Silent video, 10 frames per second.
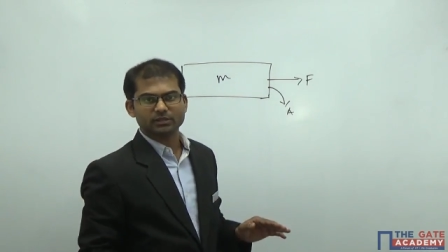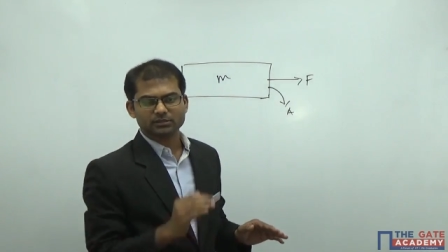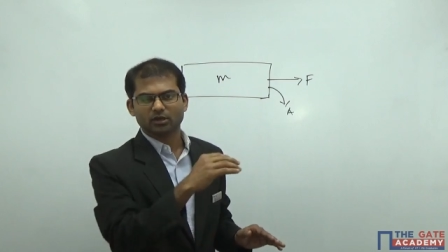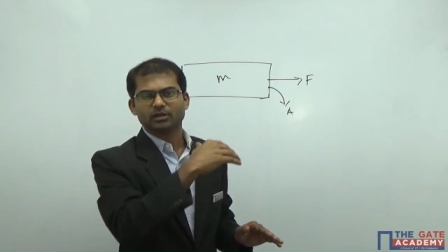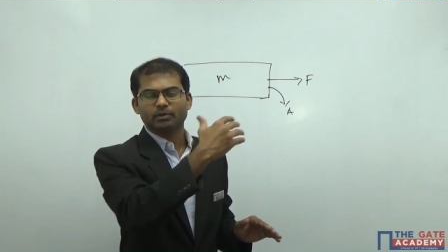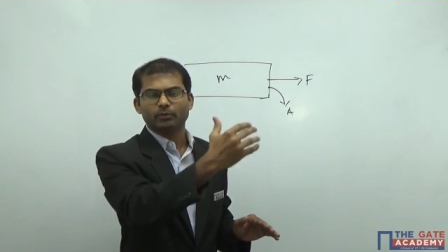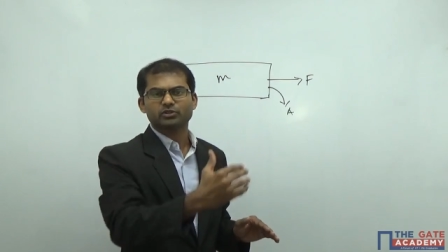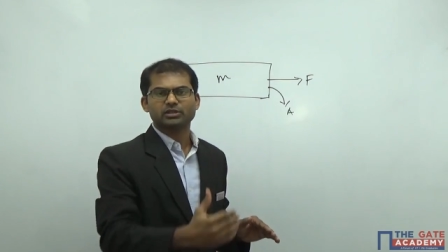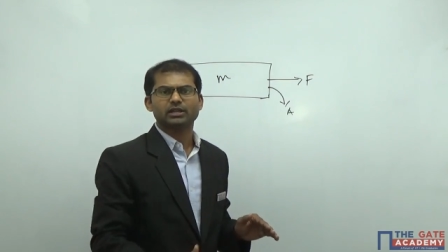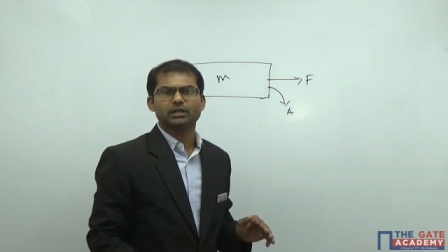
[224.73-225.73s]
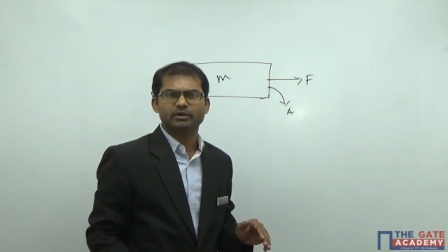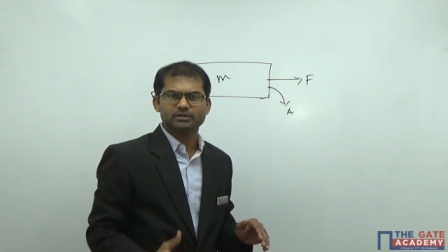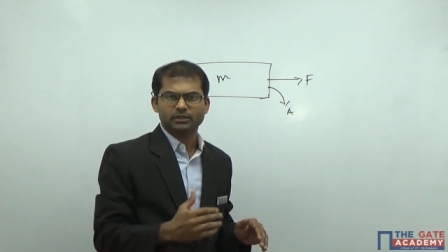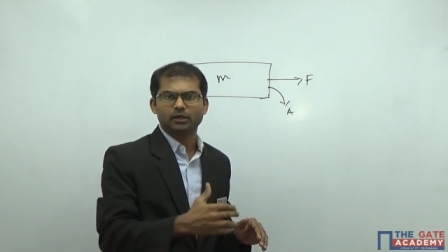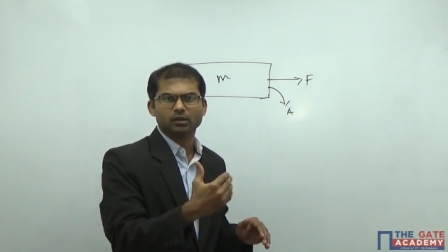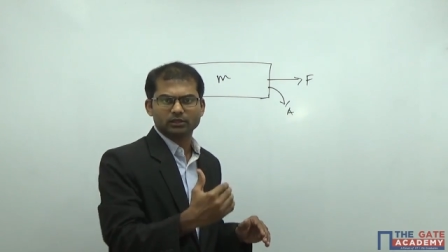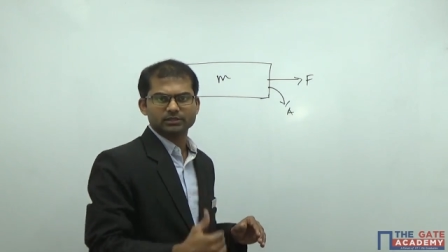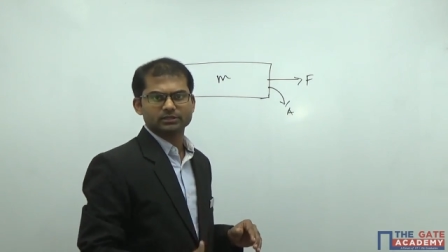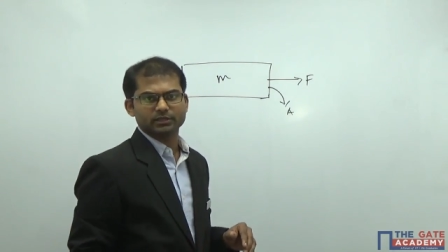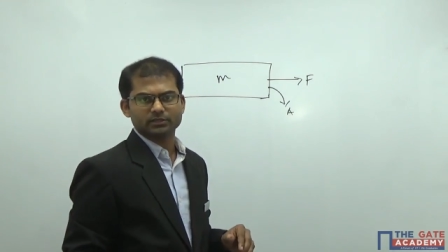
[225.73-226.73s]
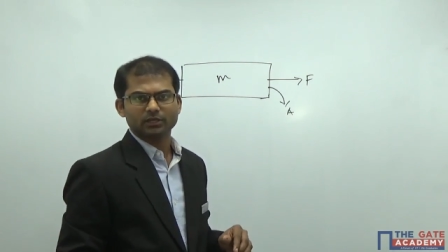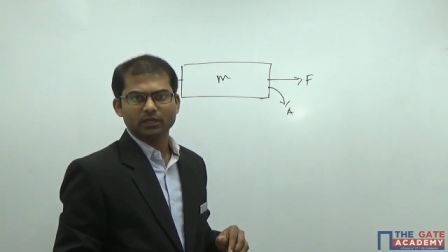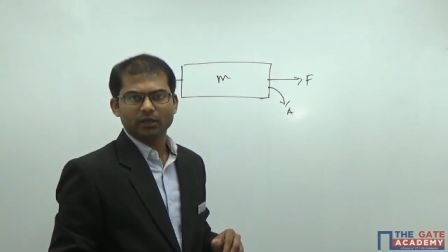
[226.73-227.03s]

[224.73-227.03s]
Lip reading: That's called like proportionality limits and all these things,